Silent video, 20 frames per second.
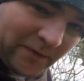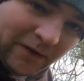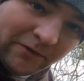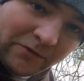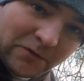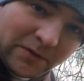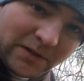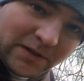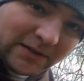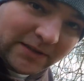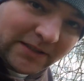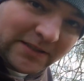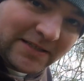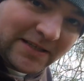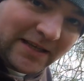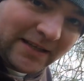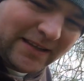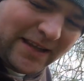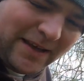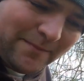If you want to
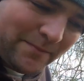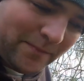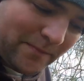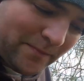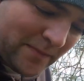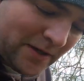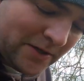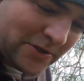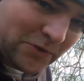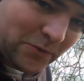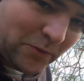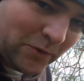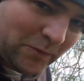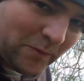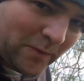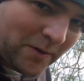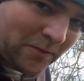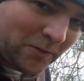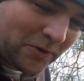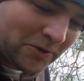understand them, make sure
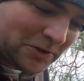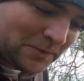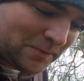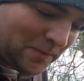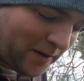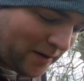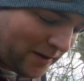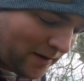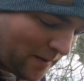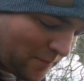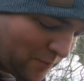you watch my